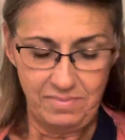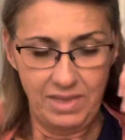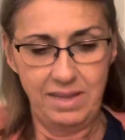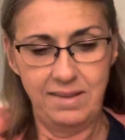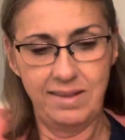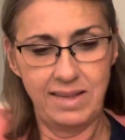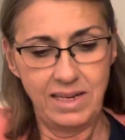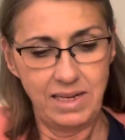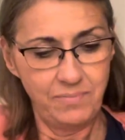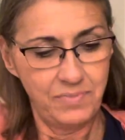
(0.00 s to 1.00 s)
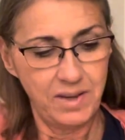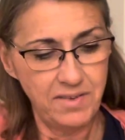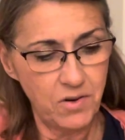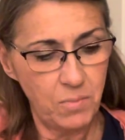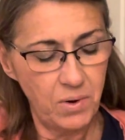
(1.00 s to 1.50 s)
Let's see. Is
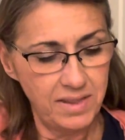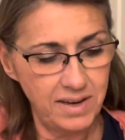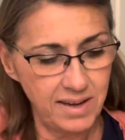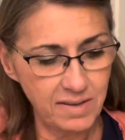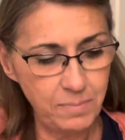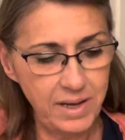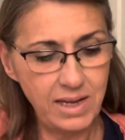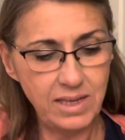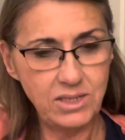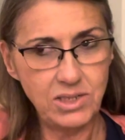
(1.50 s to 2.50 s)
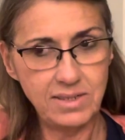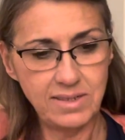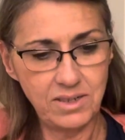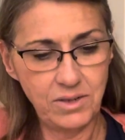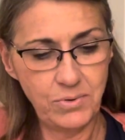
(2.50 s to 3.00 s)
there more on the next page? That's a
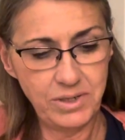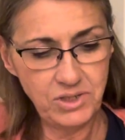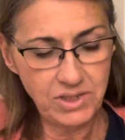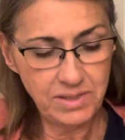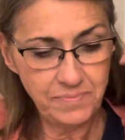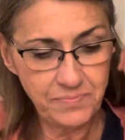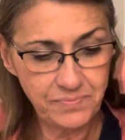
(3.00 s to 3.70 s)
good question.